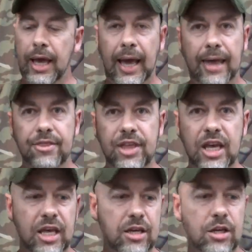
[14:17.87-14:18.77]
and
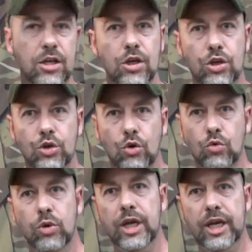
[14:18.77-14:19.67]
then your
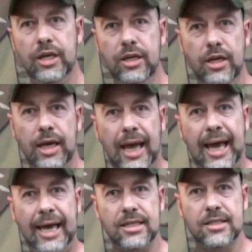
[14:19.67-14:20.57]
rig
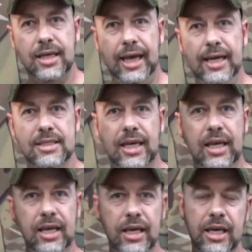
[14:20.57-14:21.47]
acts as a
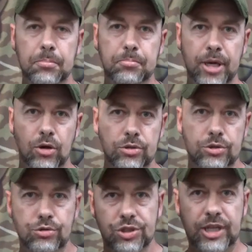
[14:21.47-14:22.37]
hip belt
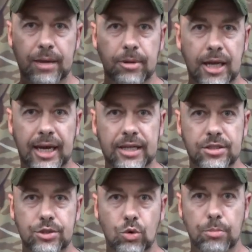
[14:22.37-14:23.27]
to
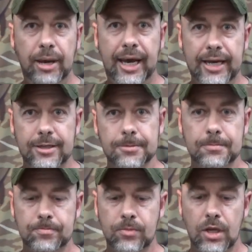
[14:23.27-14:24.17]
stabilize your pack.
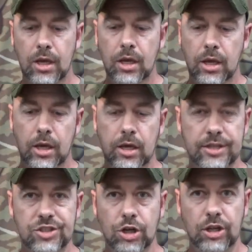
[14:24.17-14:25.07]
It
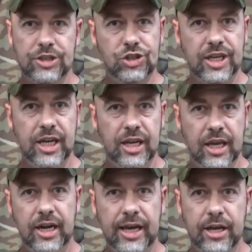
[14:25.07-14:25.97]
still lets you get
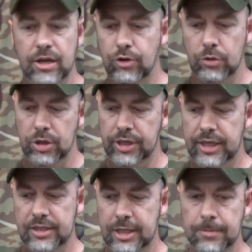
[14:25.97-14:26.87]
in and out of it real
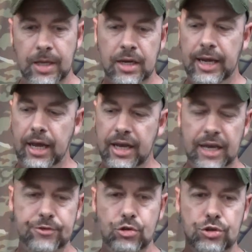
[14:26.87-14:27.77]
easy. Now,
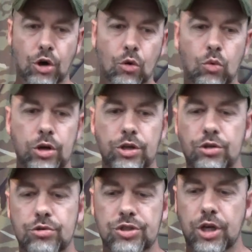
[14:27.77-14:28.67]
if you don't want to
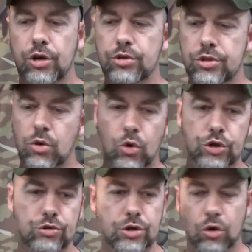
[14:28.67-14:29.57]
use those, or
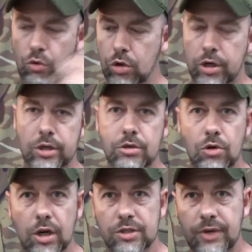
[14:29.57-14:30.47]
you don't run a
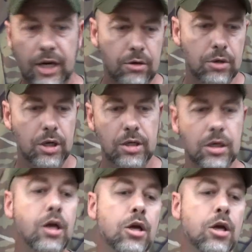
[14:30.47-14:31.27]
Crossfire ruck,